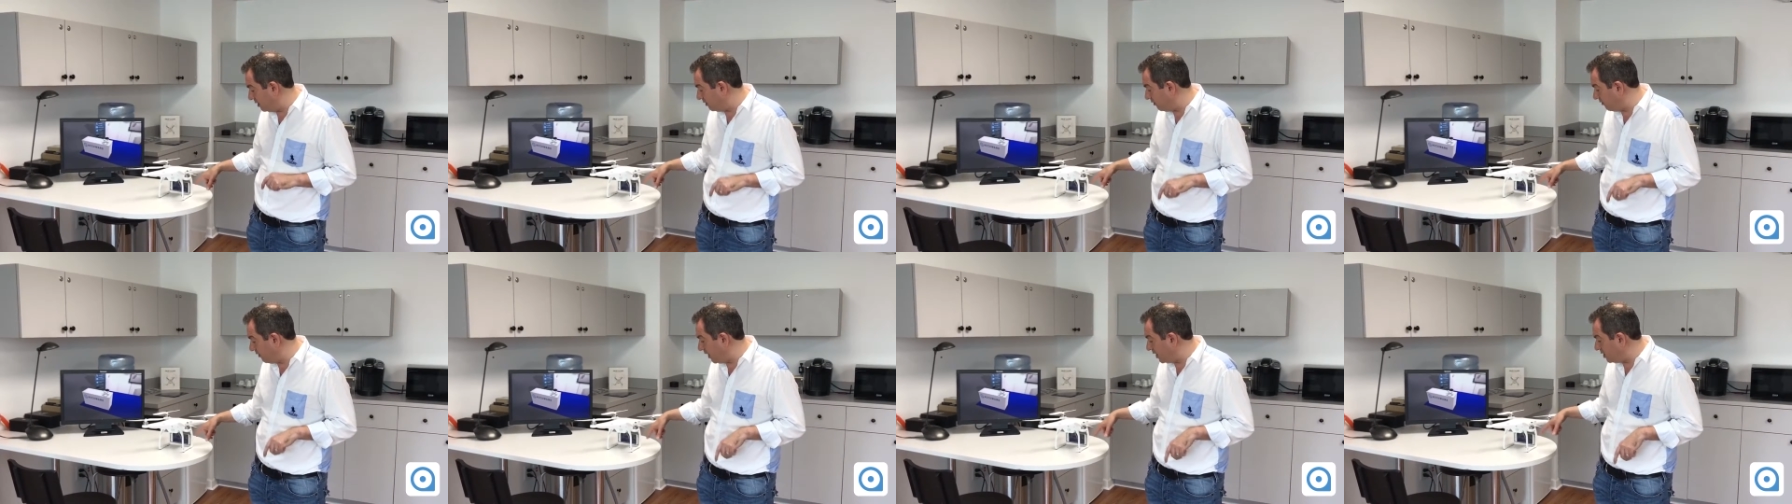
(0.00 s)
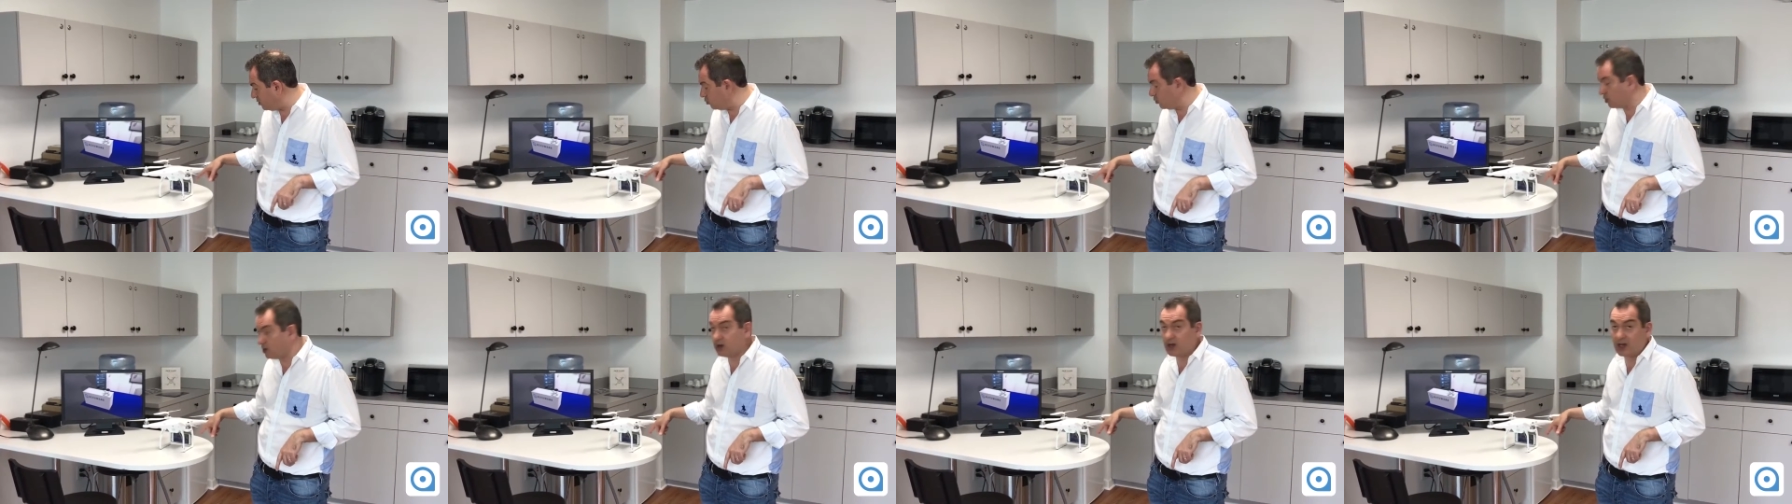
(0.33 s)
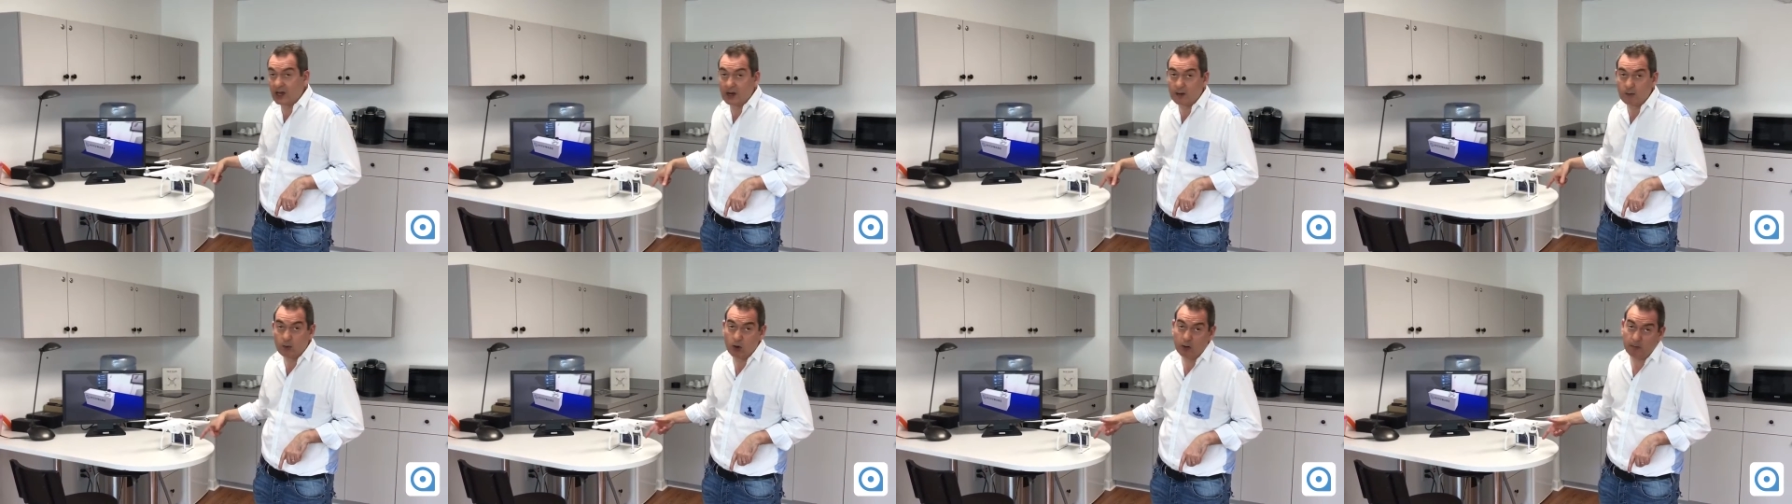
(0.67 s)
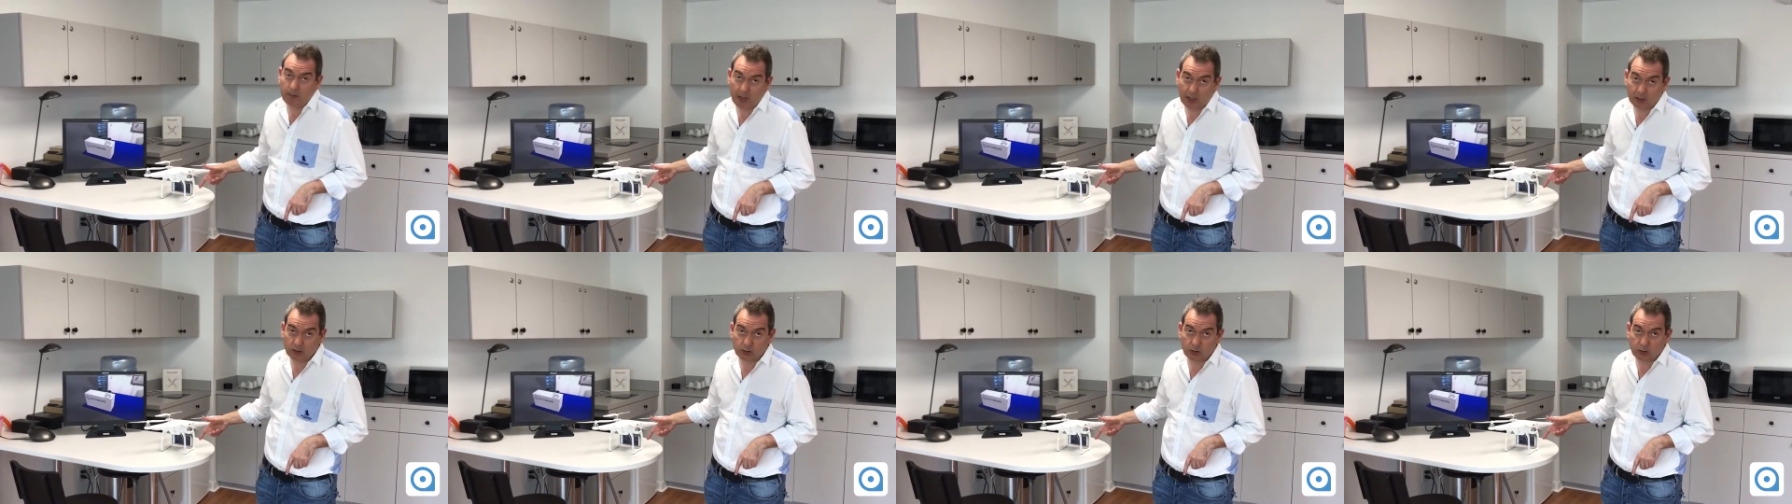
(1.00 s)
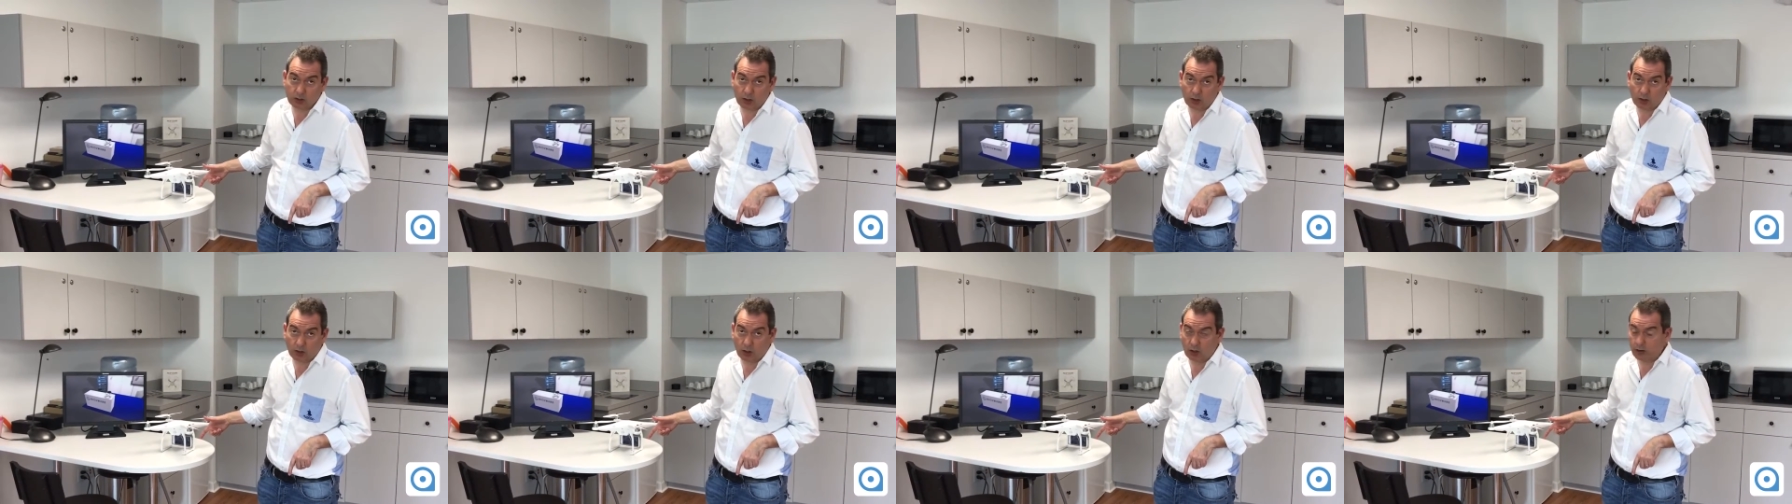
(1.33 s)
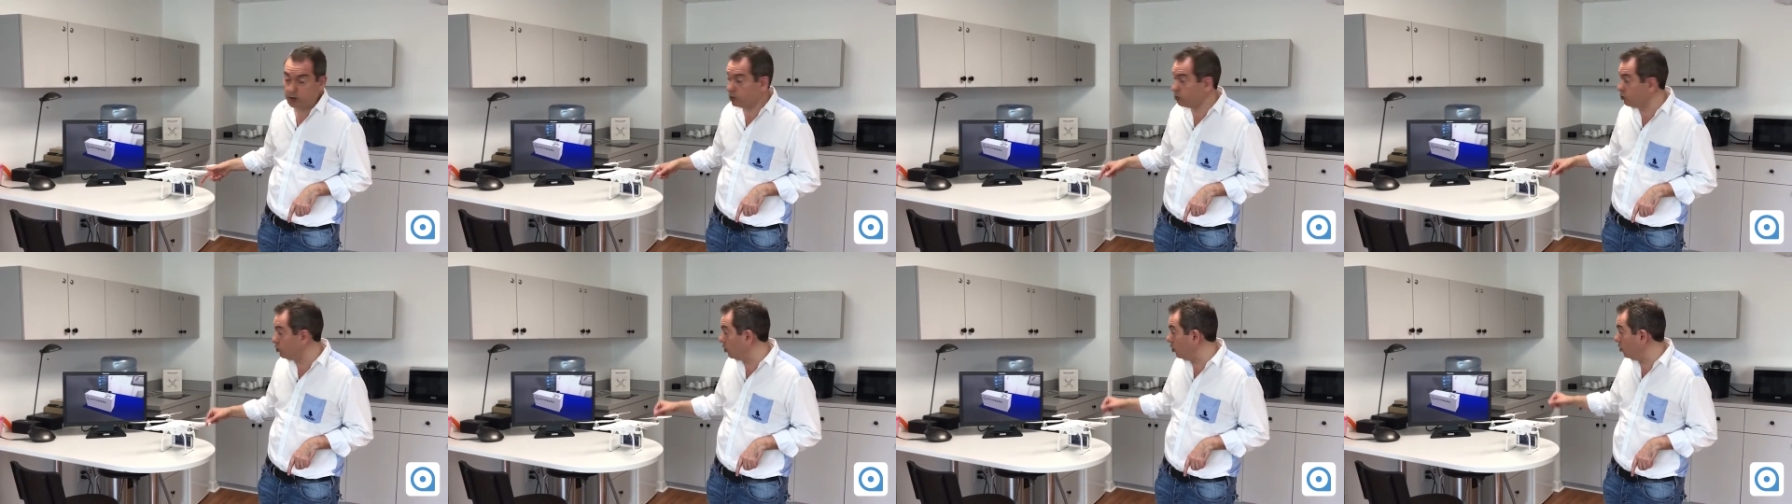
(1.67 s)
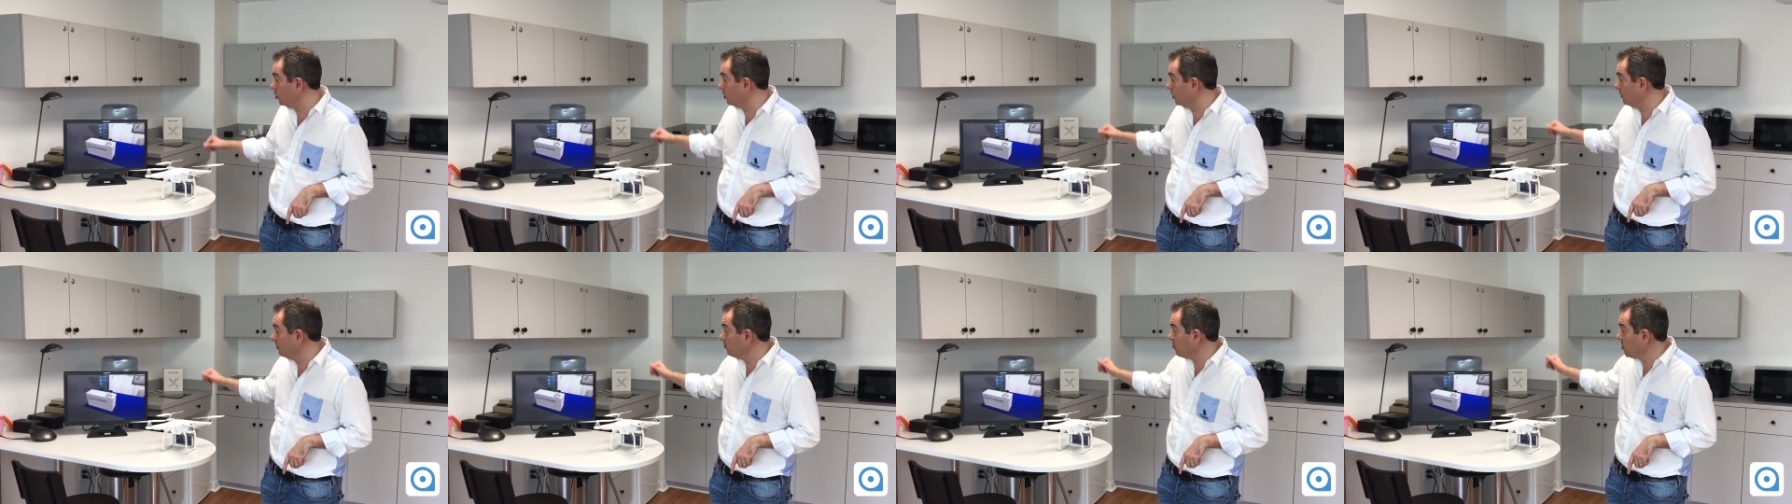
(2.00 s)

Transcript: device with a camera mounted on, on the drone.